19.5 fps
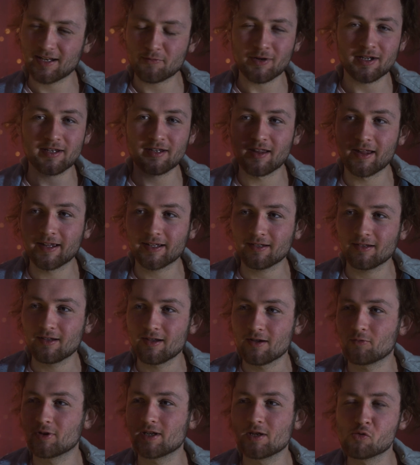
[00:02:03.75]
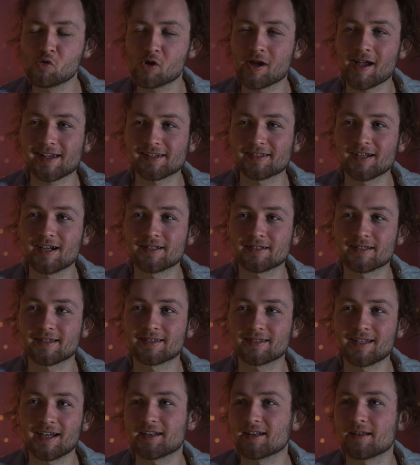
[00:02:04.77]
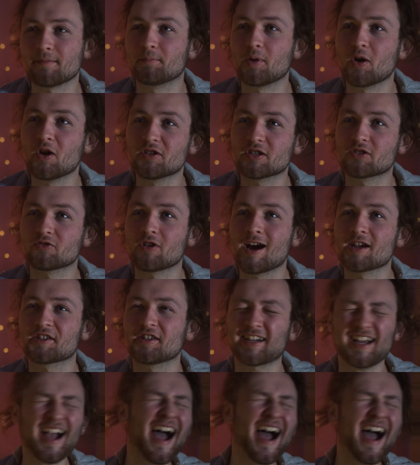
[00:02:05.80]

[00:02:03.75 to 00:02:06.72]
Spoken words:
And then when you walk outside into the sun and it burns your eyes, like,